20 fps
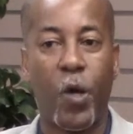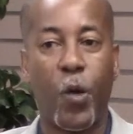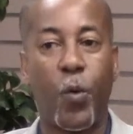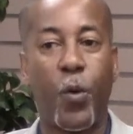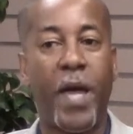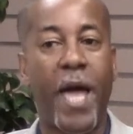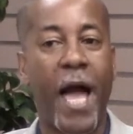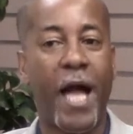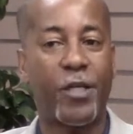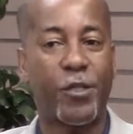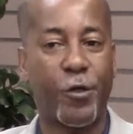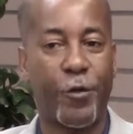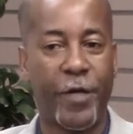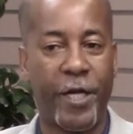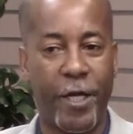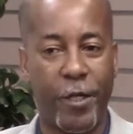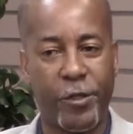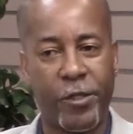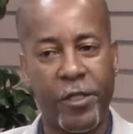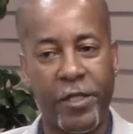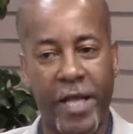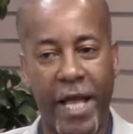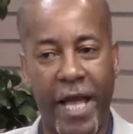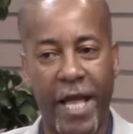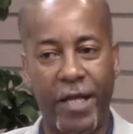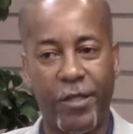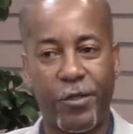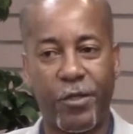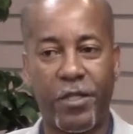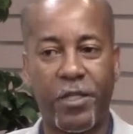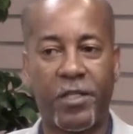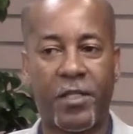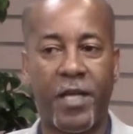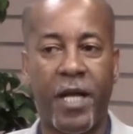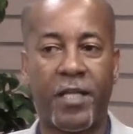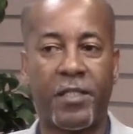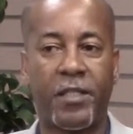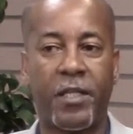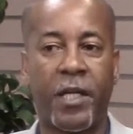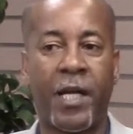We asked her here today to
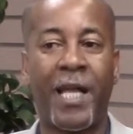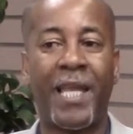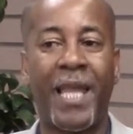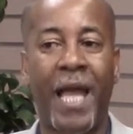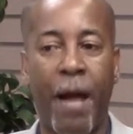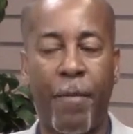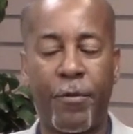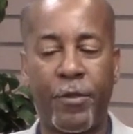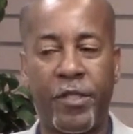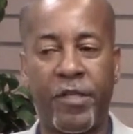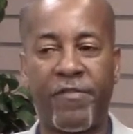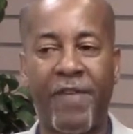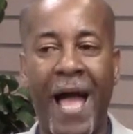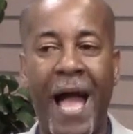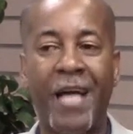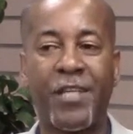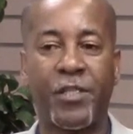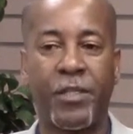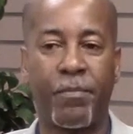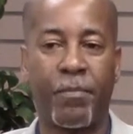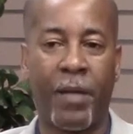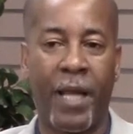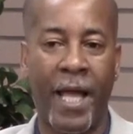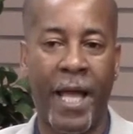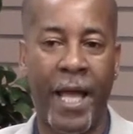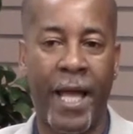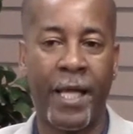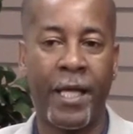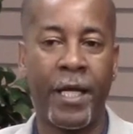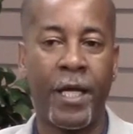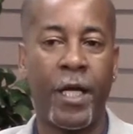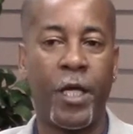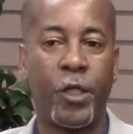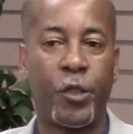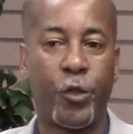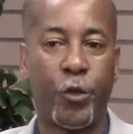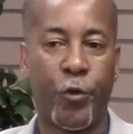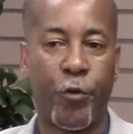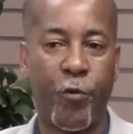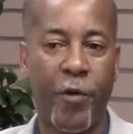discuss the collaborative action plan
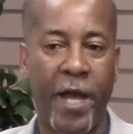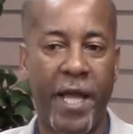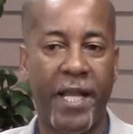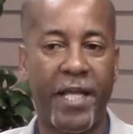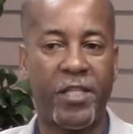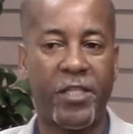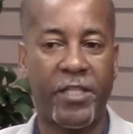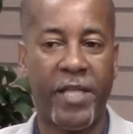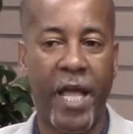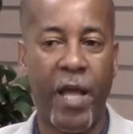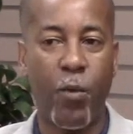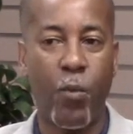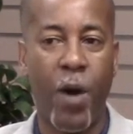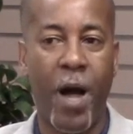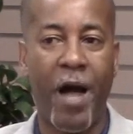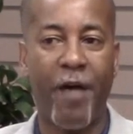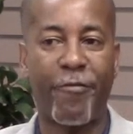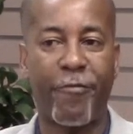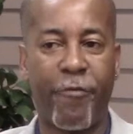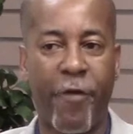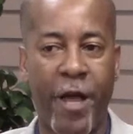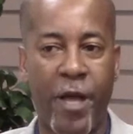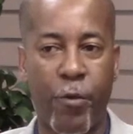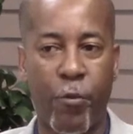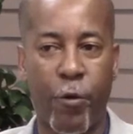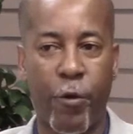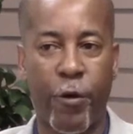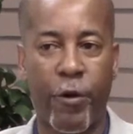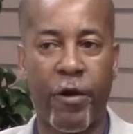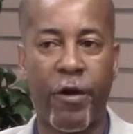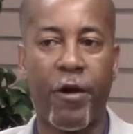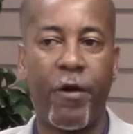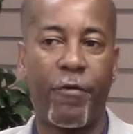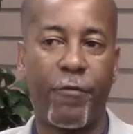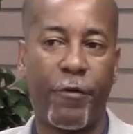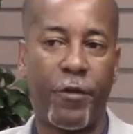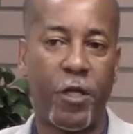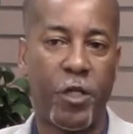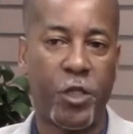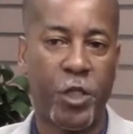to create a statewide framework
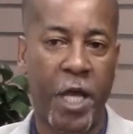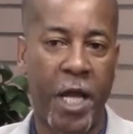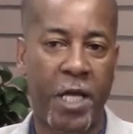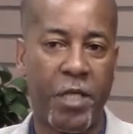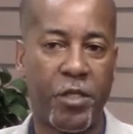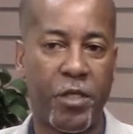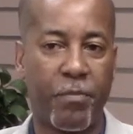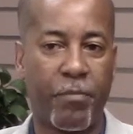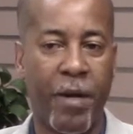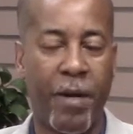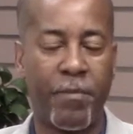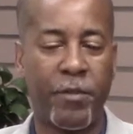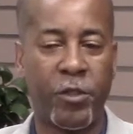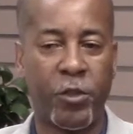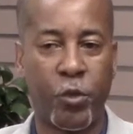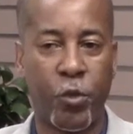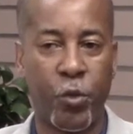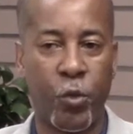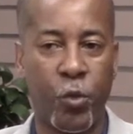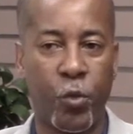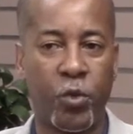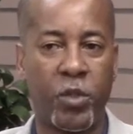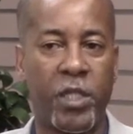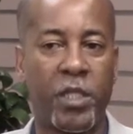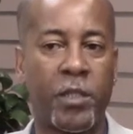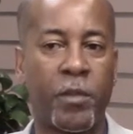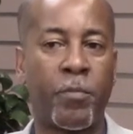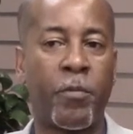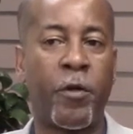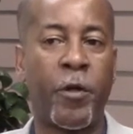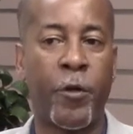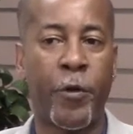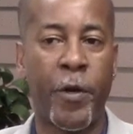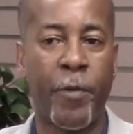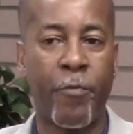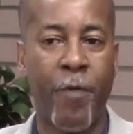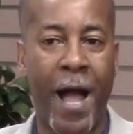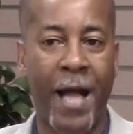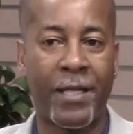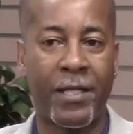for the change in public schools
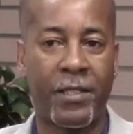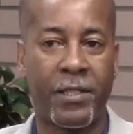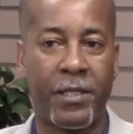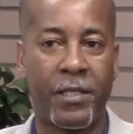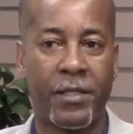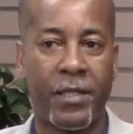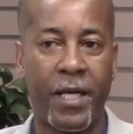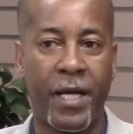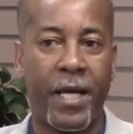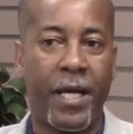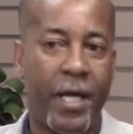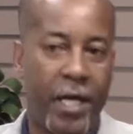disciplinary practices.